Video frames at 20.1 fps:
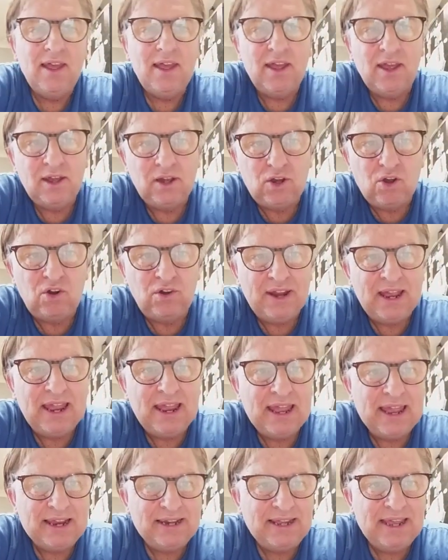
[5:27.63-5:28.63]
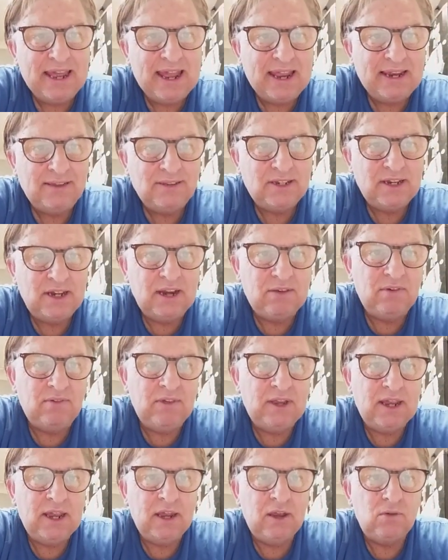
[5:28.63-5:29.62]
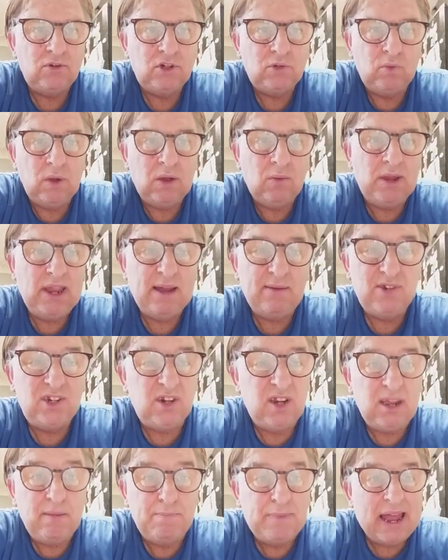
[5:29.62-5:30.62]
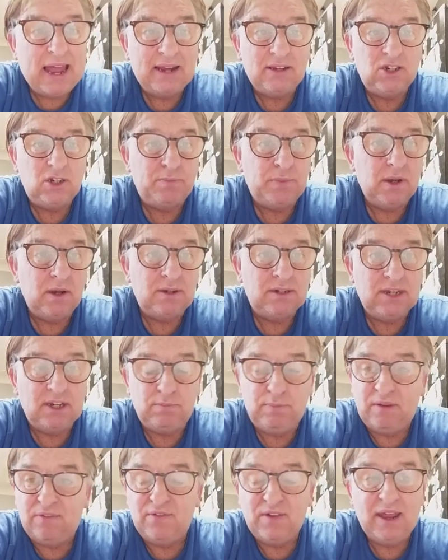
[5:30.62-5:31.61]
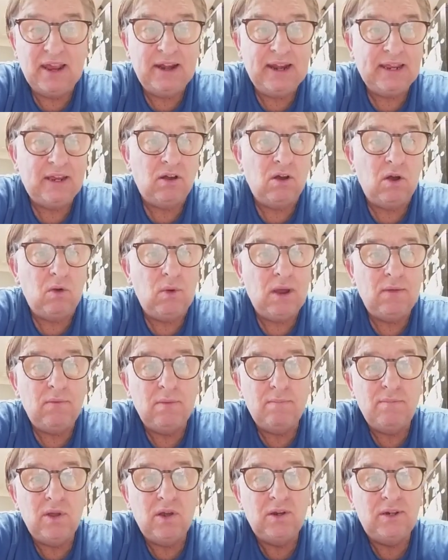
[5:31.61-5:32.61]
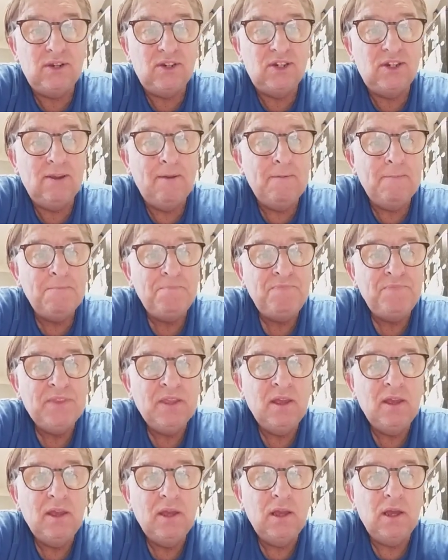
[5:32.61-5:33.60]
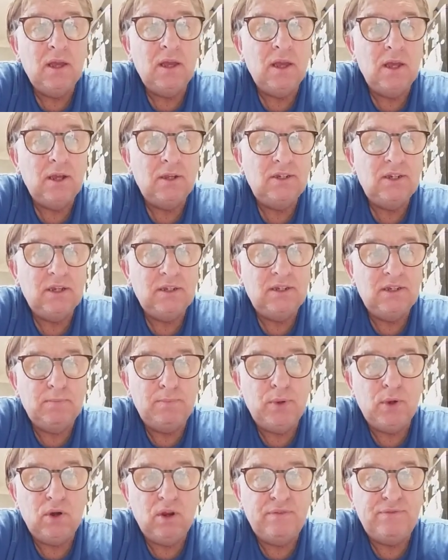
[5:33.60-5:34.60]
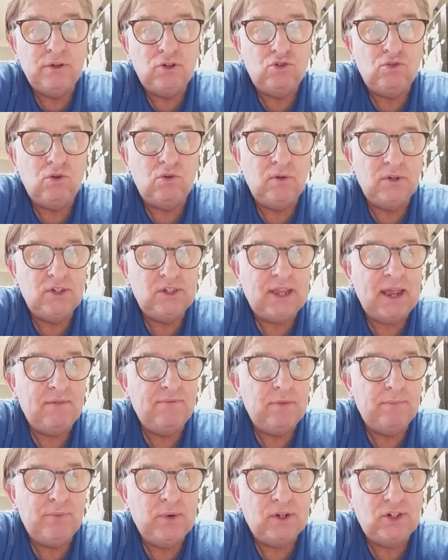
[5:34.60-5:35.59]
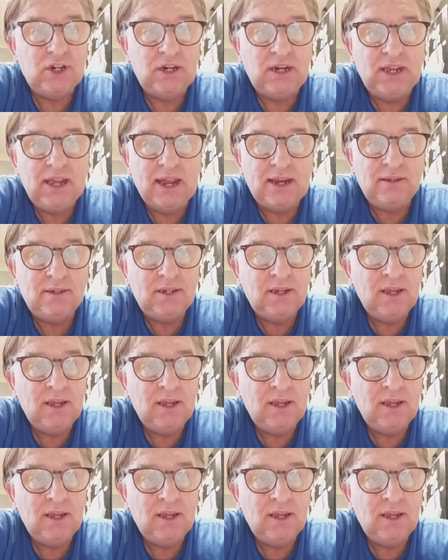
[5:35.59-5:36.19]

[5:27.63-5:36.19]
Conte at the end and everything else, where we absolutely battered Spurs. Let's be fair, they got away with murders to pull off a draw at Stamford Bridge in the end.